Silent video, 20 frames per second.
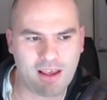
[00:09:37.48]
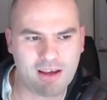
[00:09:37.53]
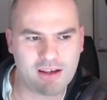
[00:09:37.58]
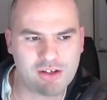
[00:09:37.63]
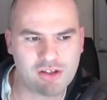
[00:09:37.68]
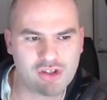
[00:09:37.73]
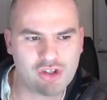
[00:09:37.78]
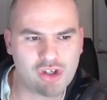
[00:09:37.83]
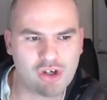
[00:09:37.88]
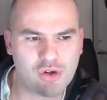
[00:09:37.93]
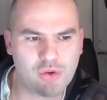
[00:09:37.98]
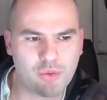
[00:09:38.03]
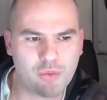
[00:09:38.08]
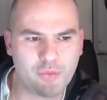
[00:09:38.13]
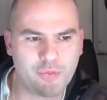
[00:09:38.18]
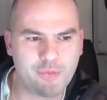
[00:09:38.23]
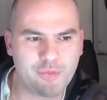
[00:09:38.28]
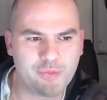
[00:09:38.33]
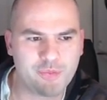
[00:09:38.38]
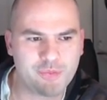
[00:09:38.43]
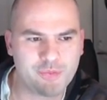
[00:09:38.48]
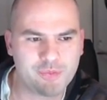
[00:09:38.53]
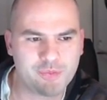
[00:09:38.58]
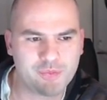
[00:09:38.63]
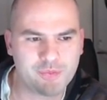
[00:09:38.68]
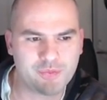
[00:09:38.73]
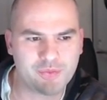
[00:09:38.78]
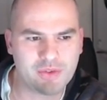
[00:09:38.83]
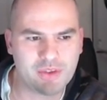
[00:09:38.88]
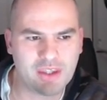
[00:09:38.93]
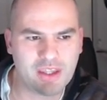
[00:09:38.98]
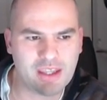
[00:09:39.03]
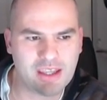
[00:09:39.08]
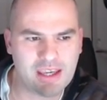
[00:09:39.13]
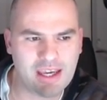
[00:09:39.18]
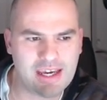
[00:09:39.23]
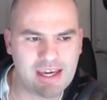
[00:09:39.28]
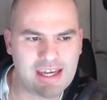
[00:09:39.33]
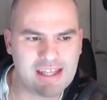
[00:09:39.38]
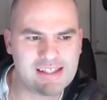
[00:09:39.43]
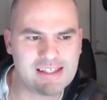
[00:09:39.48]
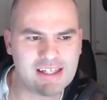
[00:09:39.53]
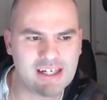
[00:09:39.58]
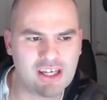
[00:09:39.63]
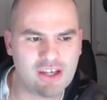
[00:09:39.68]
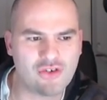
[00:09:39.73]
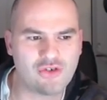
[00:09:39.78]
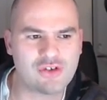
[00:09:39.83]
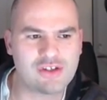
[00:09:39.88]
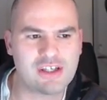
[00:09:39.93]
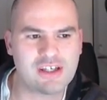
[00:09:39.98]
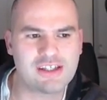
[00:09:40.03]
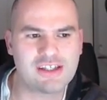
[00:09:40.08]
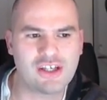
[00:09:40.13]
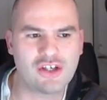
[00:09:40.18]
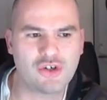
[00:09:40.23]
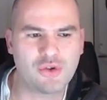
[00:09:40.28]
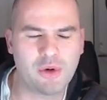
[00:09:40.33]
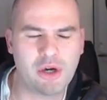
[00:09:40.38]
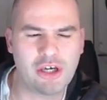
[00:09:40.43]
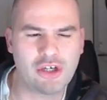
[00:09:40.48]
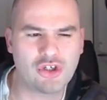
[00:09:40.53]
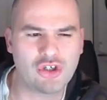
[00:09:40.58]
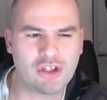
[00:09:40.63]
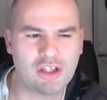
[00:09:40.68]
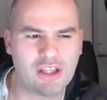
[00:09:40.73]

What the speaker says: So it's an interesting situation,